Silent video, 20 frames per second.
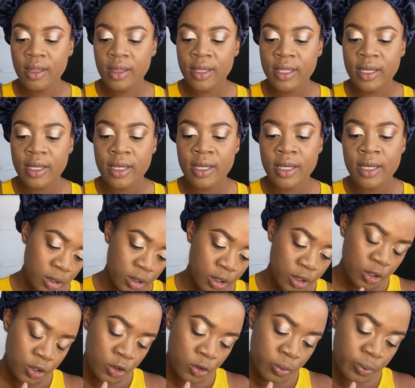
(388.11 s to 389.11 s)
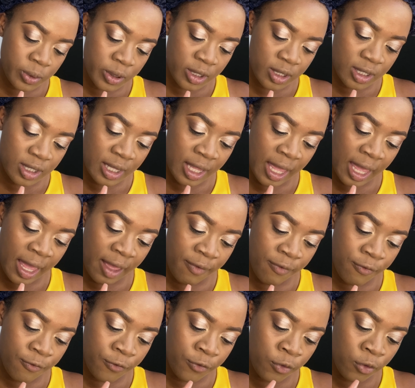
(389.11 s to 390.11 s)
the Superstay
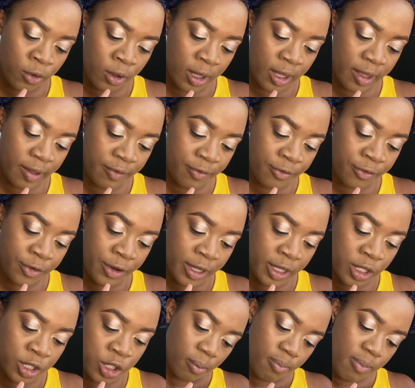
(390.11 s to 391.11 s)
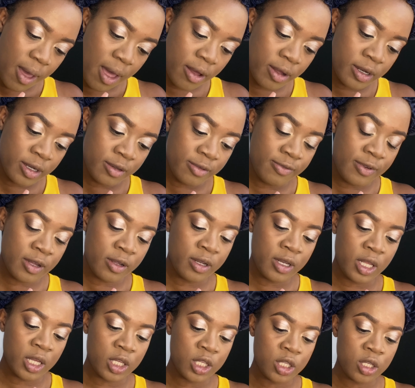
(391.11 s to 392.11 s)
Full Coverage Powder
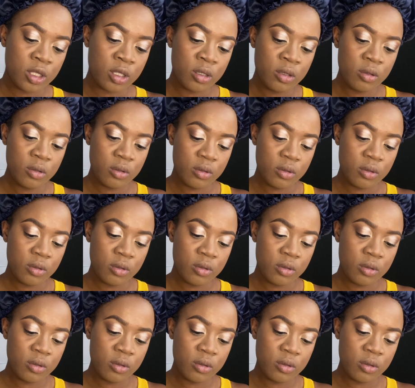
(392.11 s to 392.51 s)
Foundation.